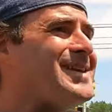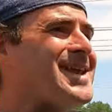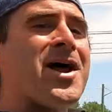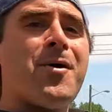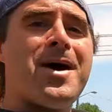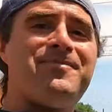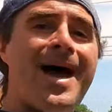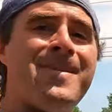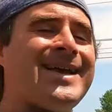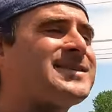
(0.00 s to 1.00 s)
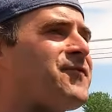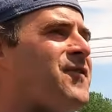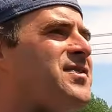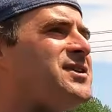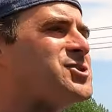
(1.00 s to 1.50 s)
you know what? That makes it
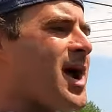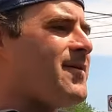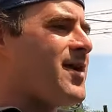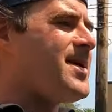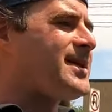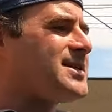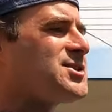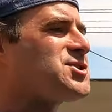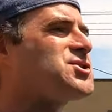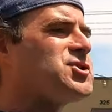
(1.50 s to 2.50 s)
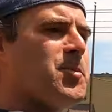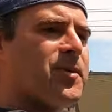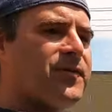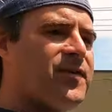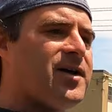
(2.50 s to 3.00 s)
fun to drive. That makes it
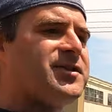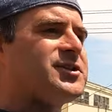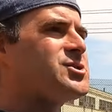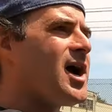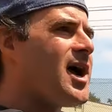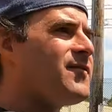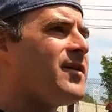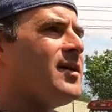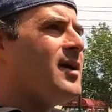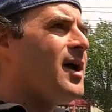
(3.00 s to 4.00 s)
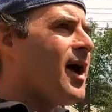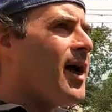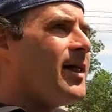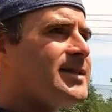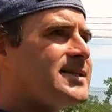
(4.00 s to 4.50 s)
super fun to drive.
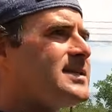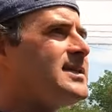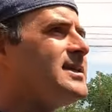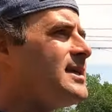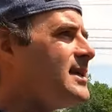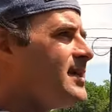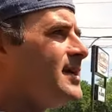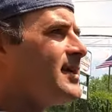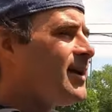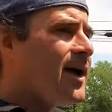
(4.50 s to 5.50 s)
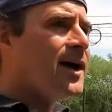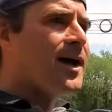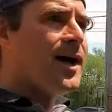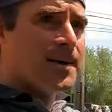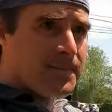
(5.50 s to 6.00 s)
Let's see.
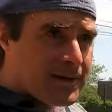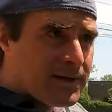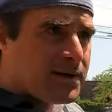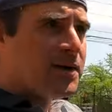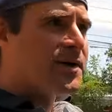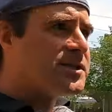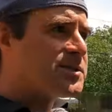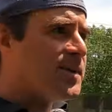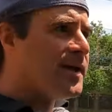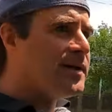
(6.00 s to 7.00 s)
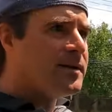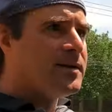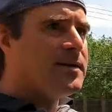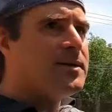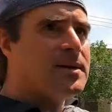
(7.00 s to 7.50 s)
I'm gonna go this way.
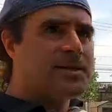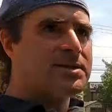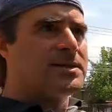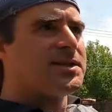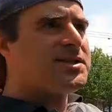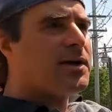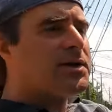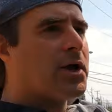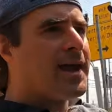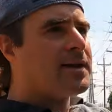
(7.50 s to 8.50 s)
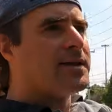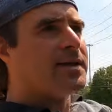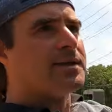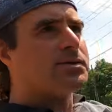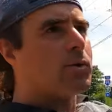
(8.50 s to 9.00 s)
So let's see how the
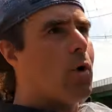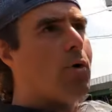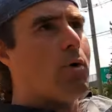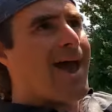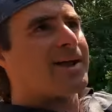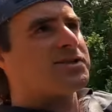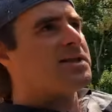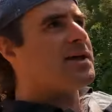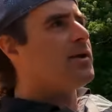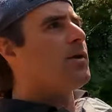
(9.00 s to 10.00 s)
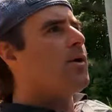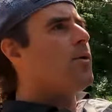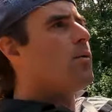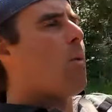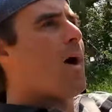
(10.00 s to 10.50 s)
handling is. Oh, excellent.
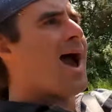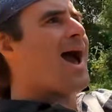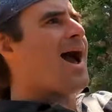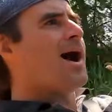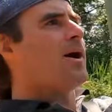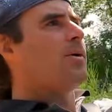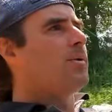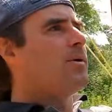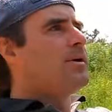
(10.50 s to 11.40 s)
Wow.